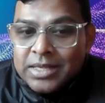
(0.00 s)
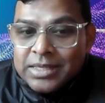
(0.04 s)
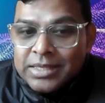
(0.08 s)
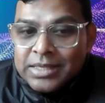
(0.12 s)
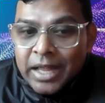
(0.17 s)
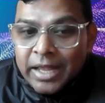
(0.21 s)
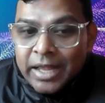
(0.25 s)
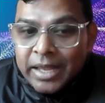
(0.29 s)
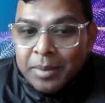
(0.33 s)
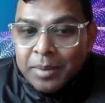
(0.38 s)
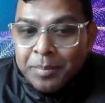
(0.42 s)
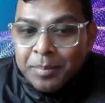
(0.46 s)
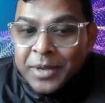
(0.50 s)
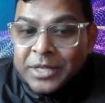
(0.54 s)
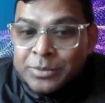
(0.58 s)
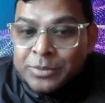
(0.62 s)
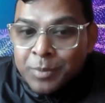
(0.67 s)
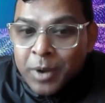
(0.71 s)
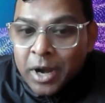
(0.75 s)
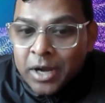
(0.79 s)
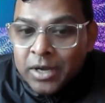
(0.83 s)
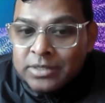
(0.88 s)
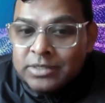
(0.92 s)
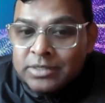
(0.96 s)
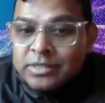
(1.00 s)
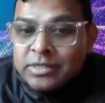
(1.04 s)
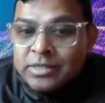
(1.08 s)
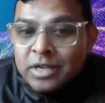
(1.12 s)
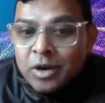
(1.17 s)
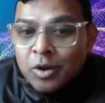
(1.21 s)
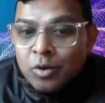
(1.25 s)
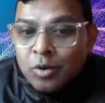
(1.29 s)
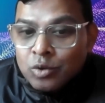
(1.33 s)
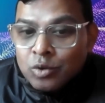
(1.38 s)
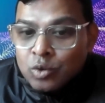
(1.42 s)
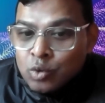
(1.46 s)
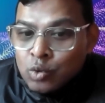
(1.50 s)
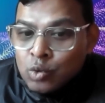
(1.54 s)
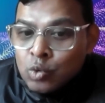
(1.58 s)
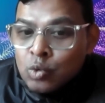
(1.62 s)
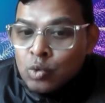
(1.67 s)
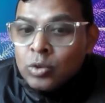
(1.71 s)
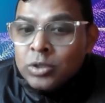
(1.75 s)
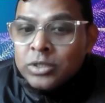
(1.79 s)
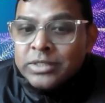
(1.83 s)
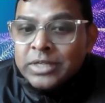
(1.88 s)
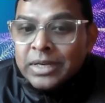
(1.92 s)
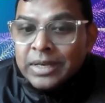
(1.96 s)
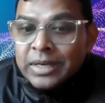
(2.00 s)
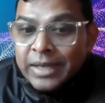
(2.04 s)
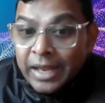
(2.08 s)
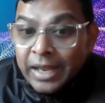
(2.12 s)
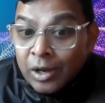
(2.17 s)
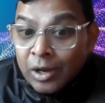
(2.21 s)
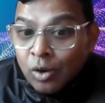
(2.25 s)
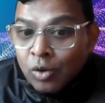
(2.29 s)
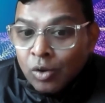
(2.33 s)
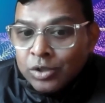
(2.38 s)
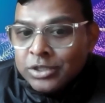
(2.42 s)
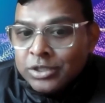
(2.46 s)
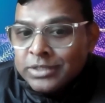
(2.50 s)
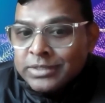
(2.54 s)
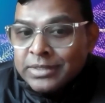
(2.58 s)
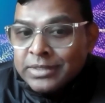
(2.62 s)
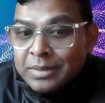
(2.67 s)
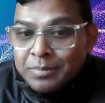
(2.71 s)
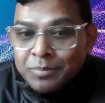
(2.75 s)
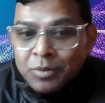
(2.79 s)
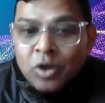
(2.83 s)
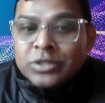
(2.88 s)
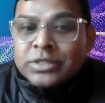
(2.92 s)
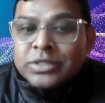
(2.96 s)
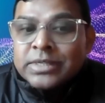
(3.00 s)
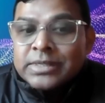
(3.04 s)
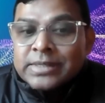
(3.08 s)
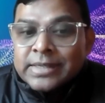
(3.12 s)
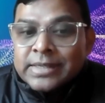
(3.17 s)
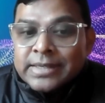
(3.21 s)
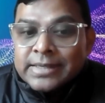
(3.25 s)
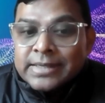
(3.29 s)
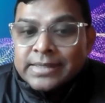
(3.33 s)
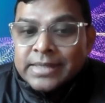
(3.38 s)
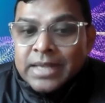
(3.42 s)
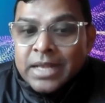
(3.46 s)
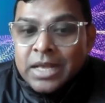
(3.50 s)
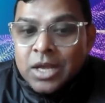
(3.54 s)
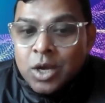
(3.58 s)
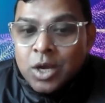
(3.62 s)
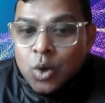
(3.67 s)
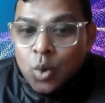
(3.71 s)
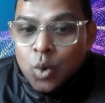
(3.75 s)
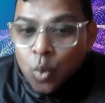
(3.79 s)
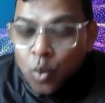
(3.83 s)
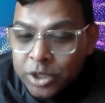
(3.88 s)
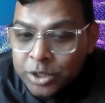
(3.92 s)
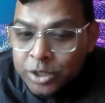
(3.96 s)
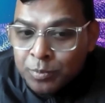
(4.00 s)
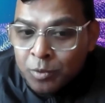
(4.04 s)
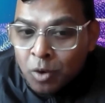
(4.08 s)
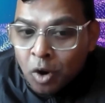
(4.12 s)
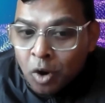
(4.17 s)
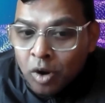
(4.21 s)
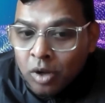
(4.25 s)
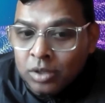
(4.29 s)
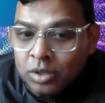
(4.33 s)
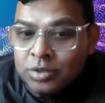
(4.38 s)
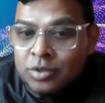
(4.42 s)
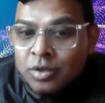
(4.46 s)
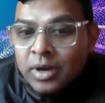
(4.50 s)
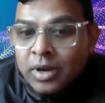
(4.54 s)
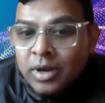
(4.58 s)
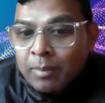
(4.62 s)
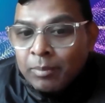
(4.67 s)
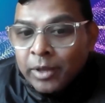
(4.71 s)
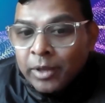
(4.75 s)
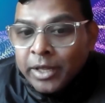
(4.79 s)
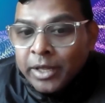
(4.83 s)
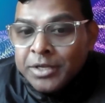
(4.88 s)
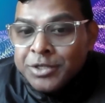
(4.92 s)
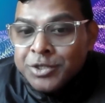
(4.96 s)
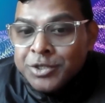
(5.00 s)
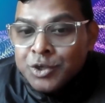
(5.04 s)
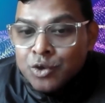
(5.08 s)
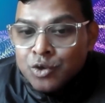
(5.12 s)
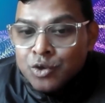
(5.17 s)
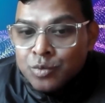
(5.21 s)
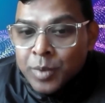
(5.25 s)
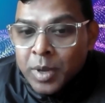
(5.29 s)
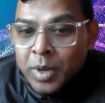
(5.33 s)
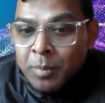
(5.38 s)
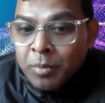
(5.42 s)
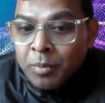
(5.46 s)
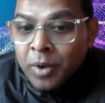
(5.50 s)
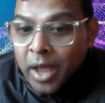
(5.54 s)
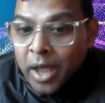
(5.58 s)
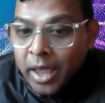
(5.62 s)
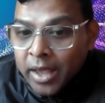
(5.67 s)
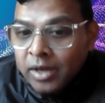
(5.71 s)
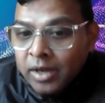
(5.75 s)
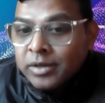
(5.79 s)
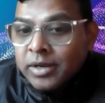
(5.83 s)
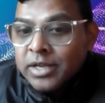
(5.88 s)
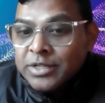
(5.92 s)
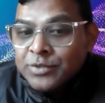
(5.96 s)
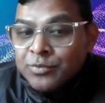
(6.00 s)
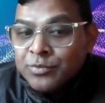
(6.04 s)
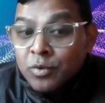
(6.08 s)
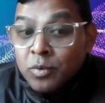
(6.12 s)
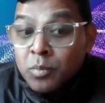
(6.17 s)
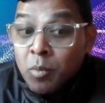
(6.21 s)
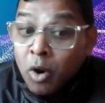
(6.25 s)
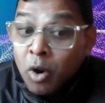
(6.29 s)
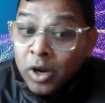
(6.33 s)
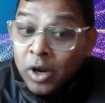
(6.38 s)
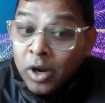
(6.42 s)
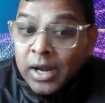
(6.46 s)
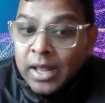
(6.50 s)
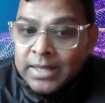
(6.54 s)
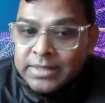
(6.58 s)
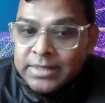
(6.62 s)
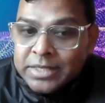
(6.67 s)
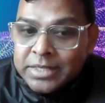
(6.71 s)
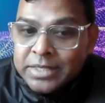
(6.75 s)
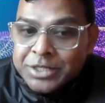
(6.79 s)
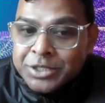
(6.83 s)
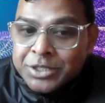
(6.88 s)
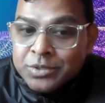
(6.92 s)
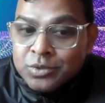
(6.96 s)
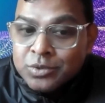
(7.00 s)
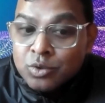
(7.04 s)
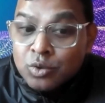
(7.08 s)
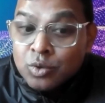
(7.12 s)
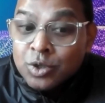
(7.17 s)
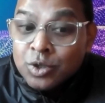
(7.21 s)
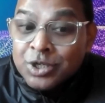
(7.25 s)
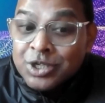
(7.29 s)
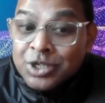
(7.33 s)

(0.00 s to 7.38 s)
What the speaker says: Like best practices around tools and technologies and processes, which products or applications should be prioritized for modernization to